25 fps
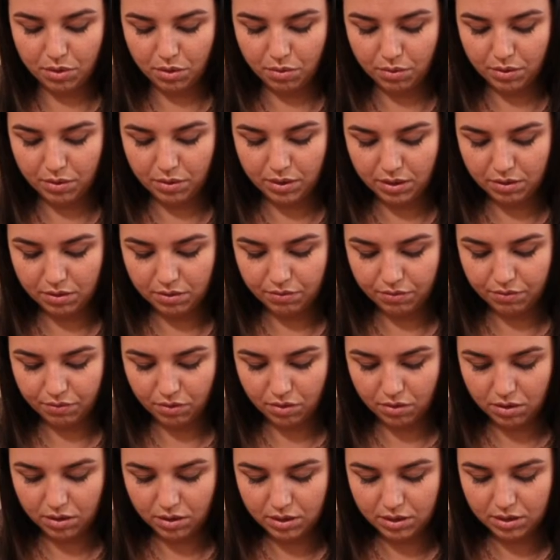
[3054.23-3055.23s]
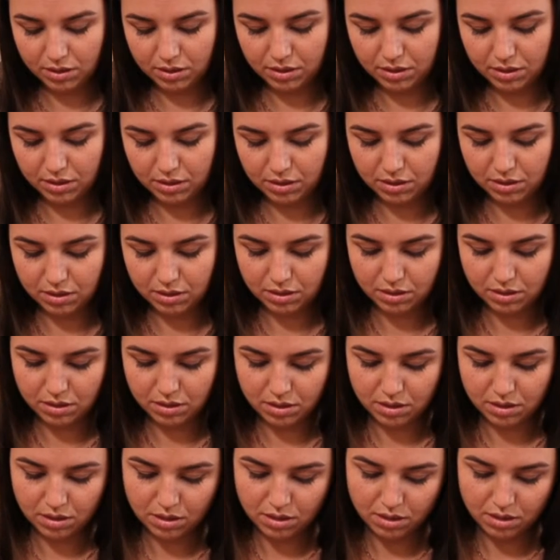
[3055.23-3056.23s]
in the front,
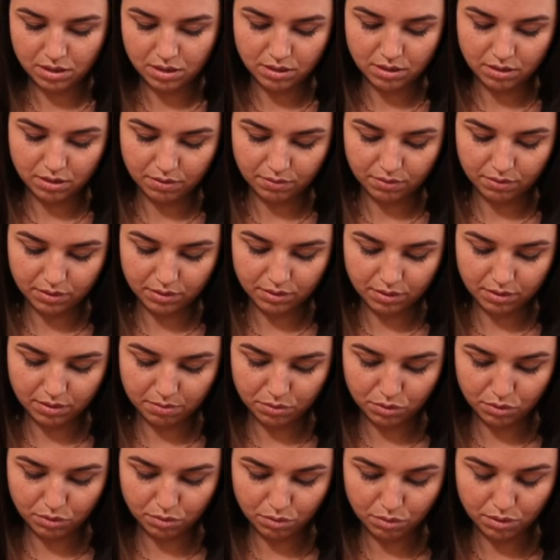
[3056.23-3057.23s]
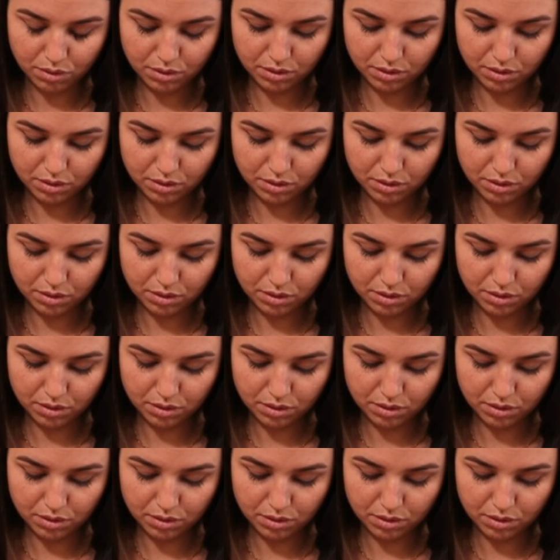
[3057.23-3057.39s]
some sort.